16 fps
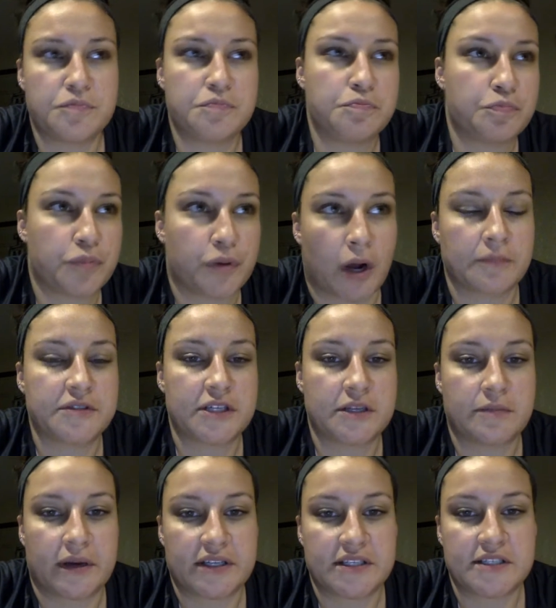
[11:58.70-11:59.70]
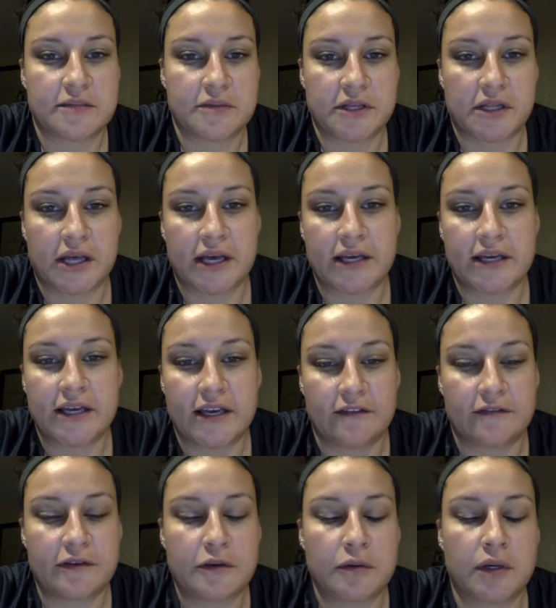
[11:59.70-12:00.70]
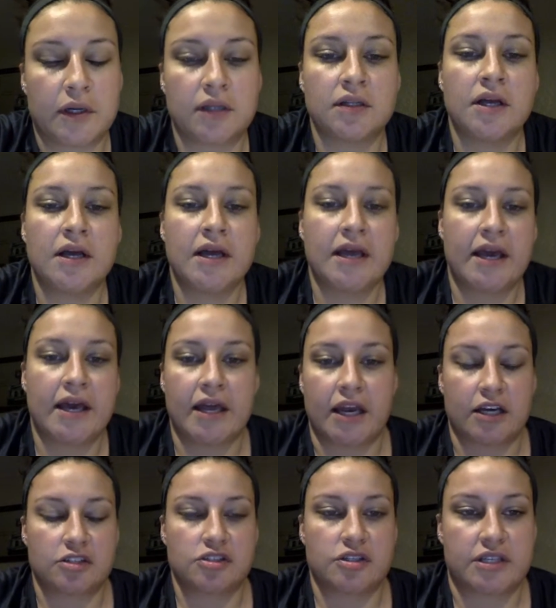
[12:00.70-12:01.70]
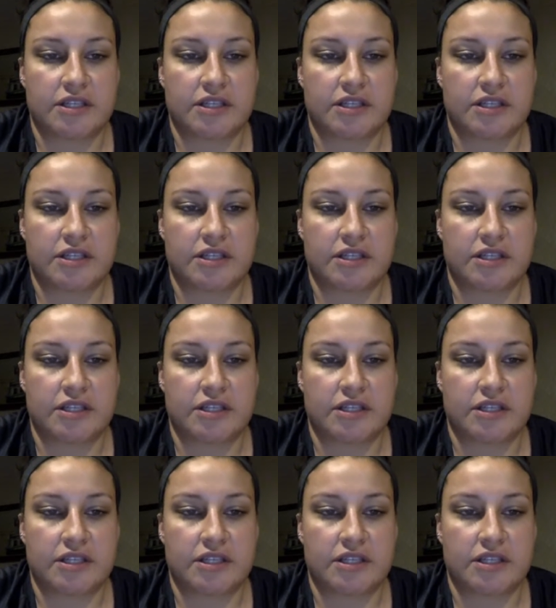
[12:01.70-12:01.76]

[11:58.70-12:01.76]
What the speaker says: prompted by stimuli, if you will, and actually